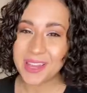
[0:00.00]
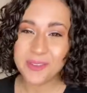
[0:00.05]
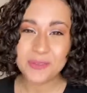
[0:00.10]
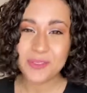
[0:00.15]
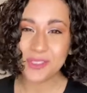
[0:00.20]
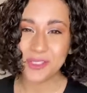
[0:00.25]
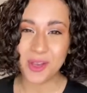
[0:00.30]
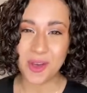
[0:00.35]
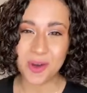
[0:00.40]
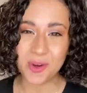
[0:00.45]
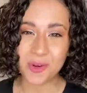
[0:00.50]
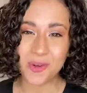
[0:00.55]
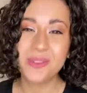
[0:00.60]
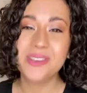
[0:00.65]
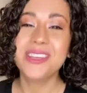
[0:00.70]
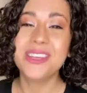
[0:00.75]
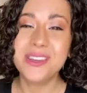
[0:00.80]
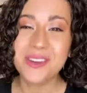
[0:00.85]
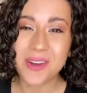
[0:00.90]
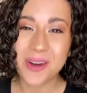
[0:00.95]
so,
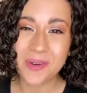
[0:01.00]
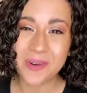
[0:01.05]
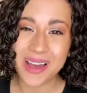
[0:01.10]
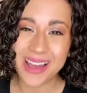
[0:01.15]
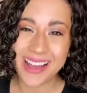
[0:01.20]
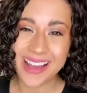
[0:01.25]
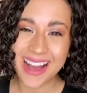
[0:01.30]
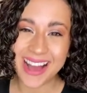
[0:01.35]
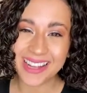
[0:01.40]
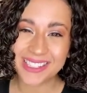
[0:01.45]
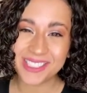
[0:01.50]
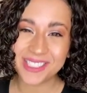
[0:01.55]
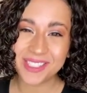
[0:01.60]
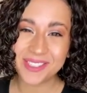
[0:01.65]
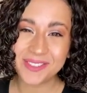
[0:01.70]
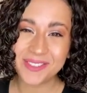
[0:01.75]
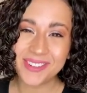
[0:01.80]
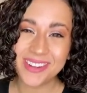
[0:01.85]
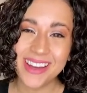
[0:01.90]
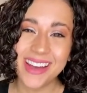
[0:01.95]
you know I got
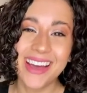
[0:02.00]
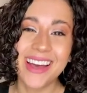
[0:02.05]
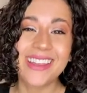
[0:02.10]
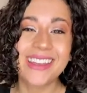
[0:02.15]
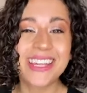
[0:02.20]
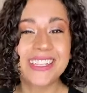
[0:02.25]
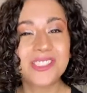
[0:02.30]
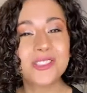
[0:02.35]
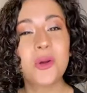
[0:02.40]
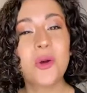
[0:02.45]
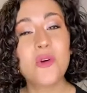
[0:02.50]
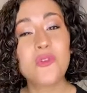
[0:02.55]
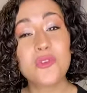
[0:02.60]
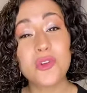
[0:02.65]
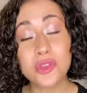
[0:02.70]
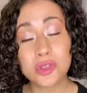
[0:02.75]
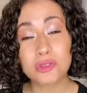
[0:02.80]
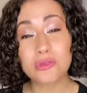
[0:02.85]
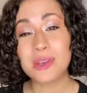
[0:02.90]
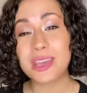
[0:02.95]
you. Let's go over
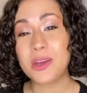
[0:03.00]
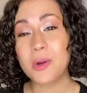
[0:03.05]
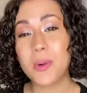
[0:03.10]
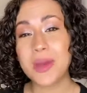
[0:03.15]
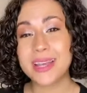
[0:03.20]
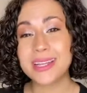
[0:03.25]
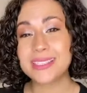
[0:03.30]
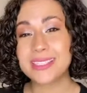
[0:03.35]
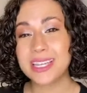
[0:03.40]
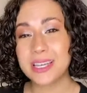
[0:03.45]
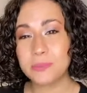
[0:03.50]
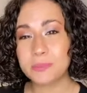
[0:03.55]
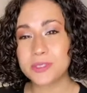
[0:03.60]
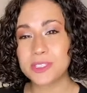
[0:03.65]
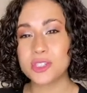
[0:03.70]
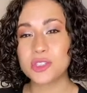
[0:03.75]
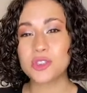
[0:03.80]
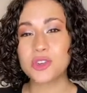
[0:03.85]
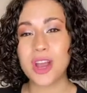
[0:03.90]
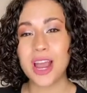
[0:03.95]
three quick tips to
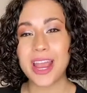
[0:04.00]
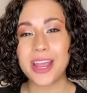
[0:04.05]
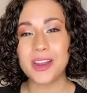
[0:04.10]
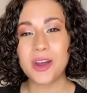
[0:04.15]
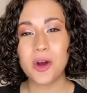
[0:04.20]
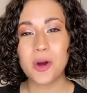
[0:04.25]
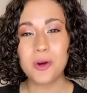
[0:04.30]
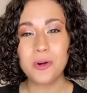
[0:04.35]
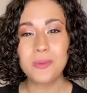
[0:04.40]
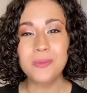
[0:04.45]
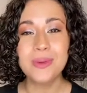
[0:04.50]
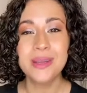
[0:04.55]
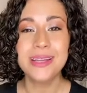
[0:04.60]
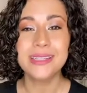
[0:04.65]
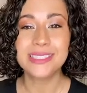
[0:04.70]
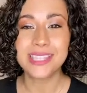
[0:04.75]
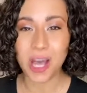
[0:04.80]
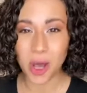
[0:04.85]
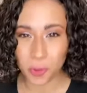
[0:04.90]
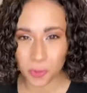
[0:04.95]
try at home
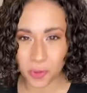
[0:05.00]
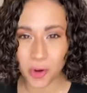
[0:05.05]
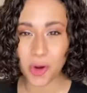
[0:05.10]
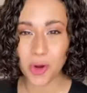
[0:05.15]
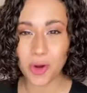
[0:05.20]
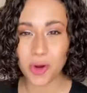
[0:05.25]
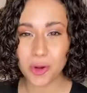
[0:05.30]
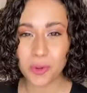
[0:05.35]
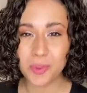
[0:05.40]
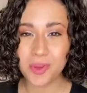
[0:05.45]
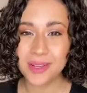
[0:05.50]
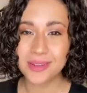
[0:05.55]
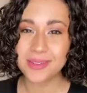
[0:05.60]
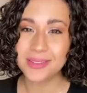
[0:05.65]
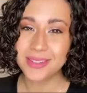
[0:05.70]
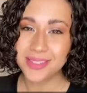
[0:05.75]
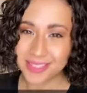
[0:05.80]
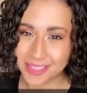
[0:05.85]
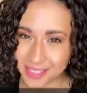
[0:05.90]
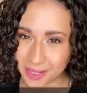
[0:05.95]
to help curb
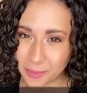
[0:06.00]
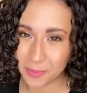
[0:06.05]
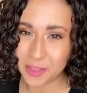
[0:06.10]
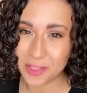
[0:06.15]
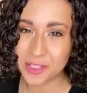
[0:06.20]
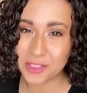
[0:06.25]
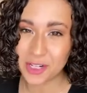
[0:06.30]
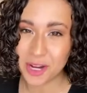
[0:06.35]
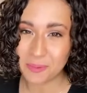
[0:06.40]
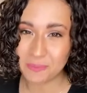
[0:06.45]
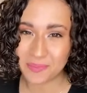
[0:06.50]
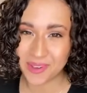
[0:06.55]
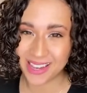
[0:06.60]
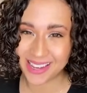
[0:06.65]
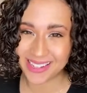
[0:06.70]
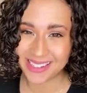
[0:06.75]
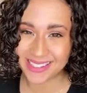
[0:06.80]
some of the jumping.